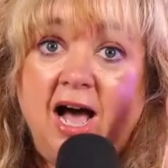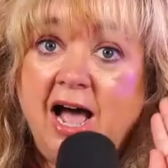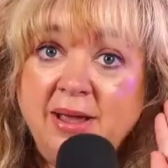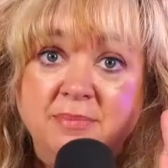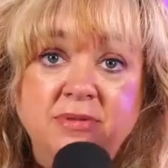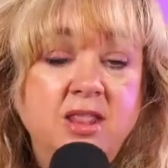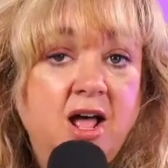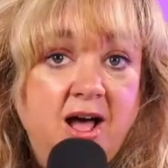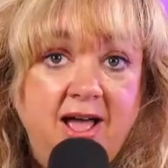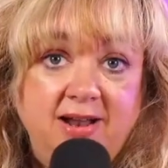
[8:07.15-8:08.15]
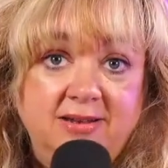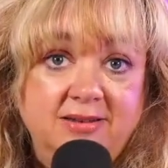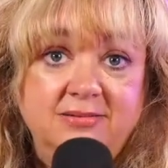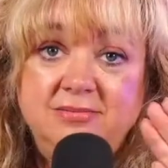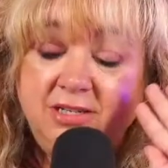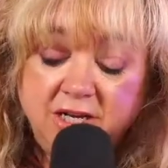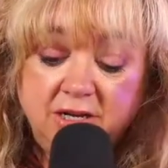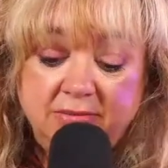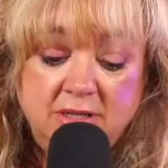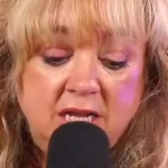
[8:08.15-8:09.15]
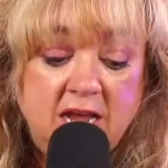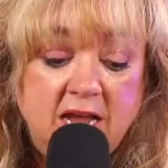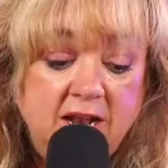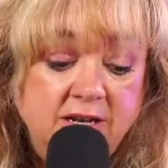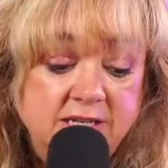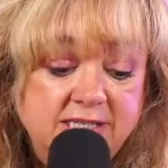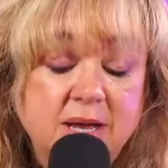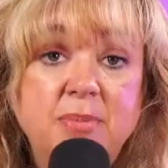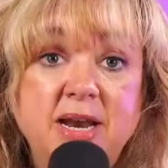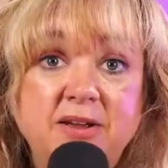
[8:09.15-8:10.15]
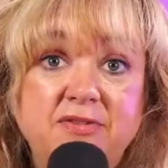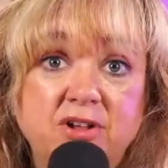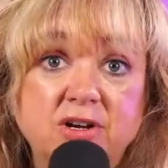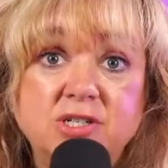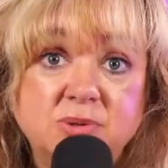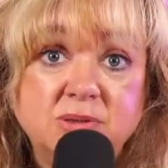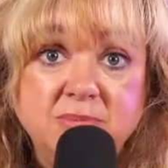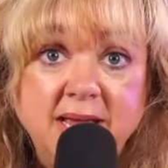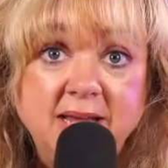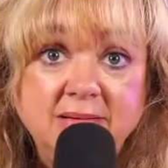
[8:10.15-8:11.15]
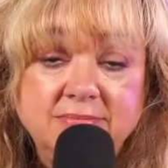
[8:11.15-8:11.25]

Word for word: I am not, you know. And somebody flirts with me,